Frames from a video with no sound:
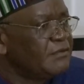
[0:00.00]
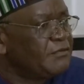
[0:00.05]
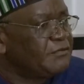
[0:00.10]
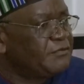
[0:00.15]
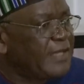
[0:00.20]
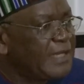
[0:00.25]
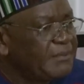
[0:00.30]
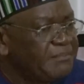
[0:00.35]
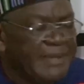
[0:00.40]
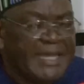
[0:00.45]

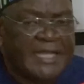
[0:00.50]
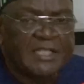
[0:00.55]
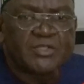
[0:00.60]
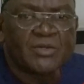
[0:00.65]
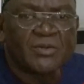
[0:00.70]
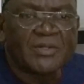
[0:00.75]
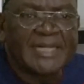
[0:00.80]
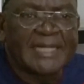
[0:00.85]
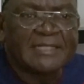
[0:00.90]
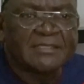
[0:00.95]
faith-based
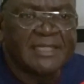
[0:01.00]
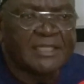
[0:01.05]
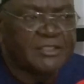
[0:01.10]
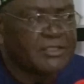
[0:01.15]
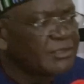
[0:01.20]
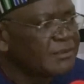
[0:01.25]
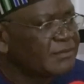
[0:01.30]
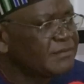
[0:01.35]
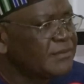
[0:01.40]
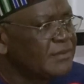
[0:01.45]

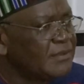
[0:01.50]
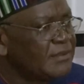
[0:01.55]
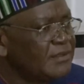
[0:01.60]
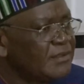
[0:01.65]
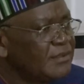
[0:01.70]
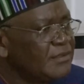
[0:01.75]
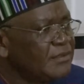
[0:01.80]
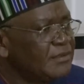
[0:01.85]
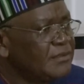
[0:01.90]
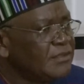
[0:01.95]
organization,
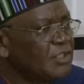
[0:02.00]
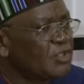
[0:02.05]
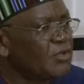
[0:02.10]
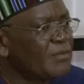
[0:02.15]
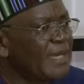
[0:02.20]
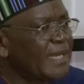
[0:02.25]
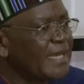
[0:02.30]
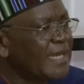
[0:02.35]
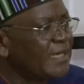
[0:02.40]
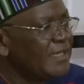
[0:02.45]
the
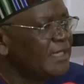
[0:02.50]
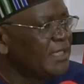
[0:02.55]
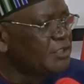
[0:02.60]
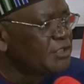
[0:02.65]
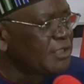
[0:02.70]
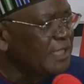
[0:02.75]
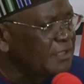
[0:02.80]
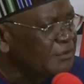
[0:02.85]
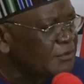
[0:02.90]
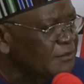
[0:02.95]
Roman Catholic
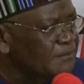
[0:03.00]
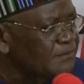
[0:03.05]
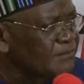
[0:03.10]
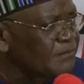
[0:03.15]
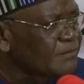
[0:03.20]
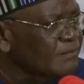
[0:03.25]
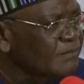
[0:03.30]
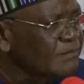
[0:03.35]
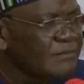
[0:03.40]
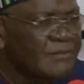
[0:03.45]
Church,
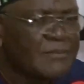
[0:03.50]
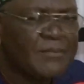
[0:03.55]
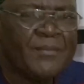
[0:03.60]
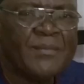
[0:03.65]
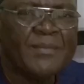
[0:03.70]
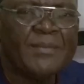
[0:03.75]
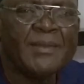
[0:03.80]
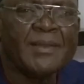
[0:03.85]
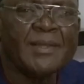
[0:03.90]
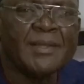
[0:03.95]

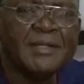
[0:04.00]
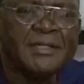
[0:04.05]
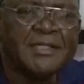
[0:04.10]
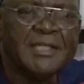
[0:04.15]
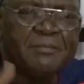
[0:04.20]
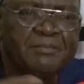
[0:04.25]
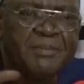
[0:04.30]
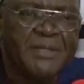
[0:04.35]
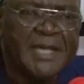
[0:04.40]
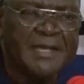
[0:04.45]

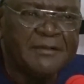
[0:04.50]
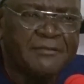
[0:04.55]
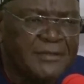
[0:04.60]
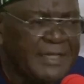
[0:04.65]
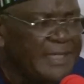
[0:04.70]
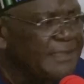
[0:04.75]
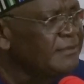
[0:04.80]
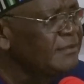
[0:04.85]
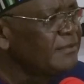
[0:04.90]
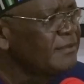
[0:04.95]
the
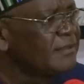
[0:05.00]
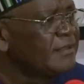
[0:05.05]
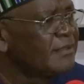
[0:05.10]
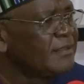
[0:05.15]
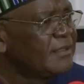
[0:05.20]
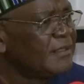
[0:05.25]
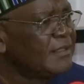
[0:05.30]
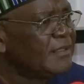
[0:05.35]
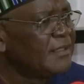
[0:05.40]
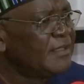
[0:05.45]
PFN,
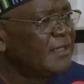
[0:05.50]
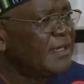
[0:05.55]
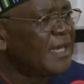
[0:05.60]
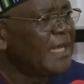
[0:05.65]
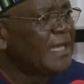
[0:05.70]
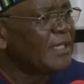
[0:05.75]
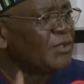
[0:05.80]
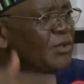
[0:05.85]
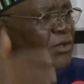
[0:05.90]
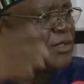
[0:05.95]

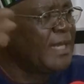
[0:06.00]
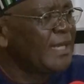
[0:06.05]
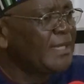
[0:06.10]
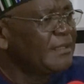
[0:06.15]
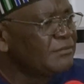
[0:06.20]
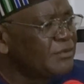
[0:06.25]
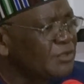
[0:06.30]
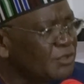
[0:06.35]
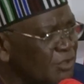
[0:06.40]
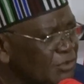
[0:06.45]
and
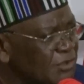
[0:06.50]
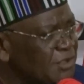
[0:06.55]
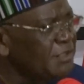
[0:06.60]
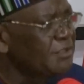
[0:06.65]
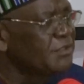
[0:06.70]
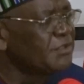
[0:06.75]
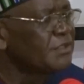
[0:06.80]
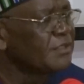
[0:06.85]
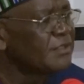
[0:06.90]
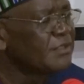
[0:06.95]
other
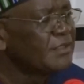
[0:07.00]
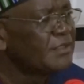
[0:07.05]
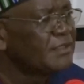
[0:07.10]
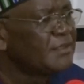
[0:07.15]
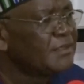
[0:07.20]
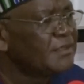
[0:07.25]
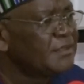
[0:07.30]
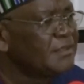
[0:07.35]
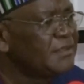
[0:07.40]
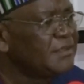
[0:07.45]
churches,
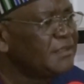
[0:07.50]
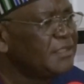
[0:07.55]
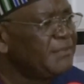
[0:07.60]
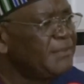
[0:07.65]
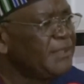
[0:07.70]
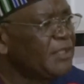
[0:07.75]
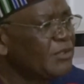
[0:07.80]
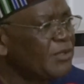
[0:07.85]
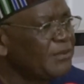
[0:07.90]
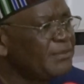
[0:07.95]
they've
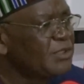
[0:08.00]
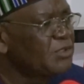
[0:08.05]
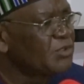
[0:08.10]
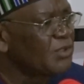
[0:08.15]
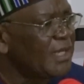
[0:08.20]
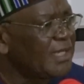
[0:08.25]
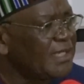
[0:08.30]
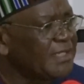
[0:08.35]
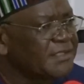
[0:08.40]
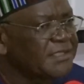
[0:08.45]
been coming
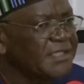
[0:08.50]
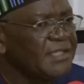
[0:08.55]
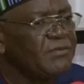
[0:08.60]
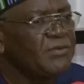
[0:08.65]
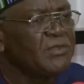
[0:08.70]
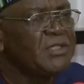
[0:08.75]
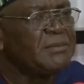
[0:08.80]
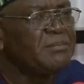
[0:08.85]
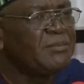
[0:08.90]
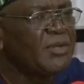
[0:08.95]
to us.
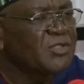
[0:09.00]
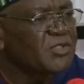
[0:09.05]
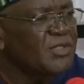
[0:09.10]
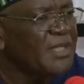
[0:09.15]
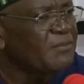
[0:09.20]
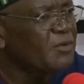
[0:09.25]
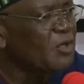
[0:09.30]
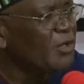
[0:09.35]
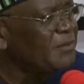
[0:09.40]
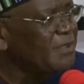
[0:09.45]
Even the
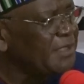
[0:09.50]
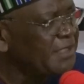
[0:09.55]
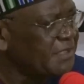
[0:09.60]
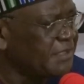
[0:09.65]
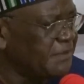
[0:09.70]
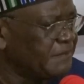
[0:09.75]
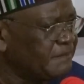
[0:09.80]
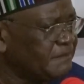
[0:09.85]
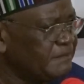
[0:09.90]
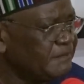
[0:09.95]
Muslim community,